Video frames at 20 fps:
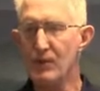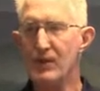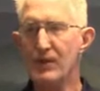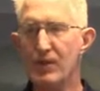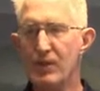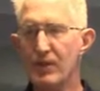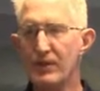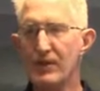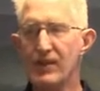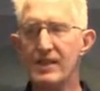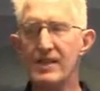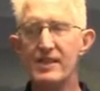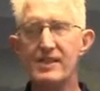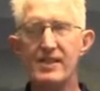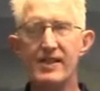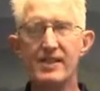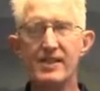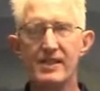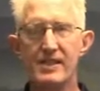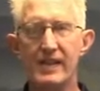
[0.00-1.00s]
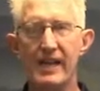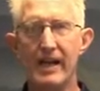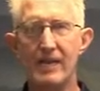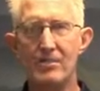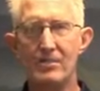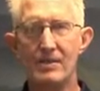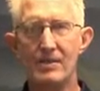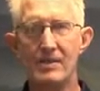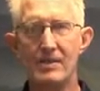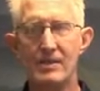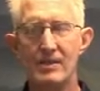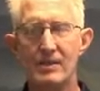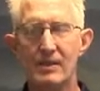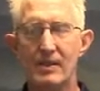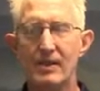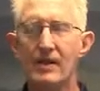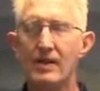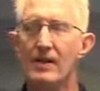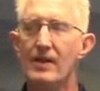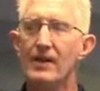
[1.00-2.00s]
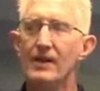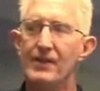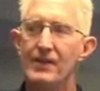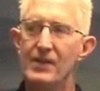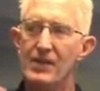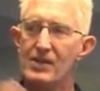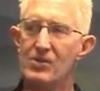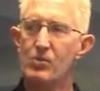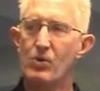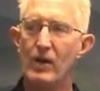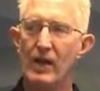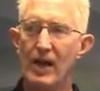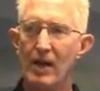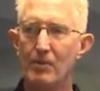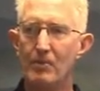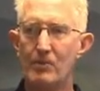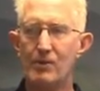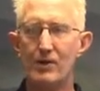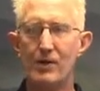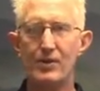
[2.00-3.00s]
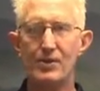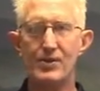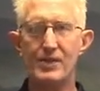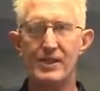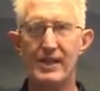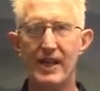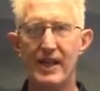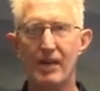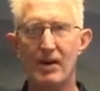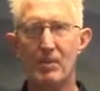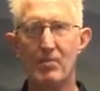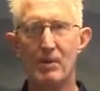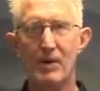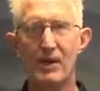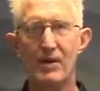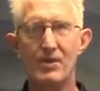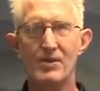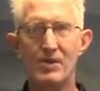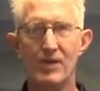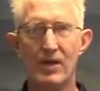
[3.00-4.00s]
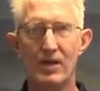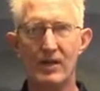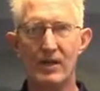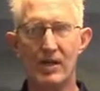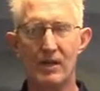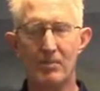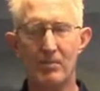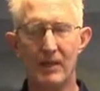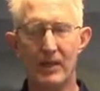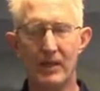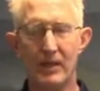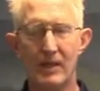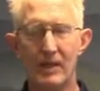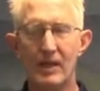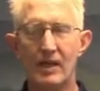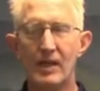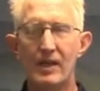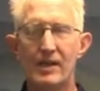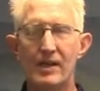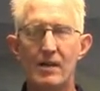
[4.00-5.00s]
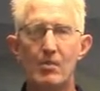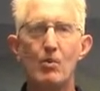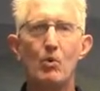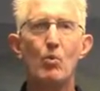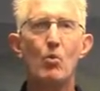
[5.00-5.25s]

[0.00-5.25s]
could learn these 6 steps, this will help you understand our putters and our company. Number